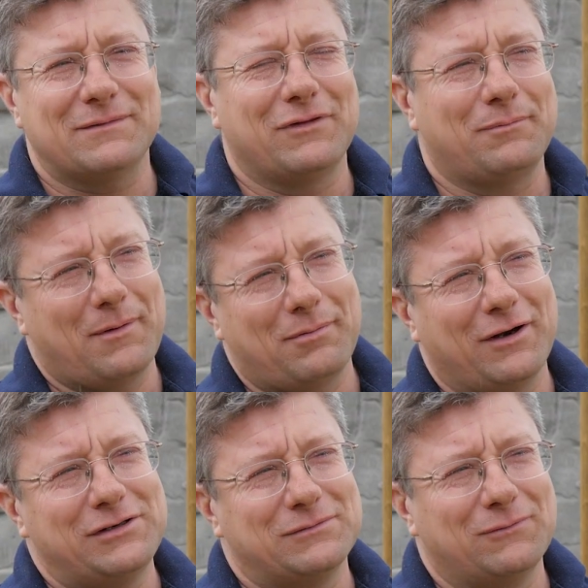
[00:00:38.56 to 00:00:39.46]
some of the
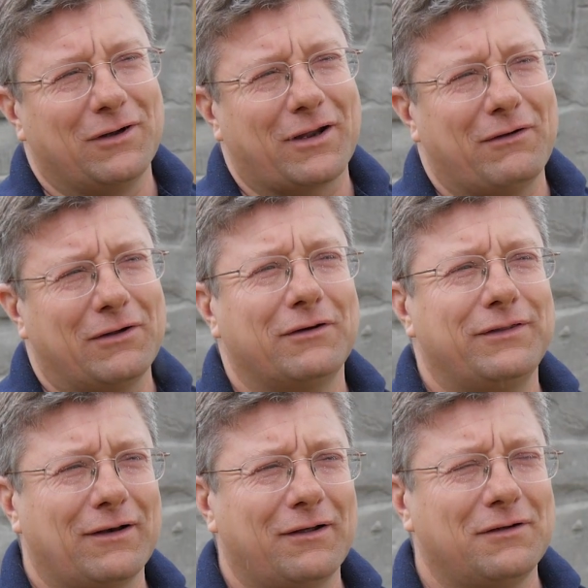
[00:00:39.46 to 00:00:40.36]
preparation work going on
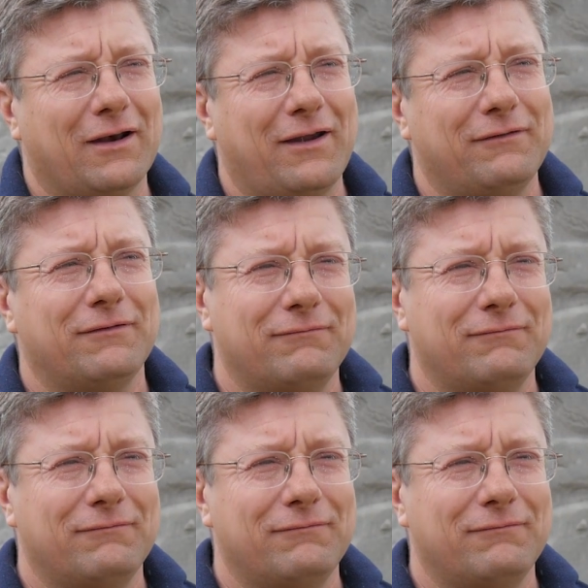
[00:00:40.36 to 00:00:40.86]
in the local area,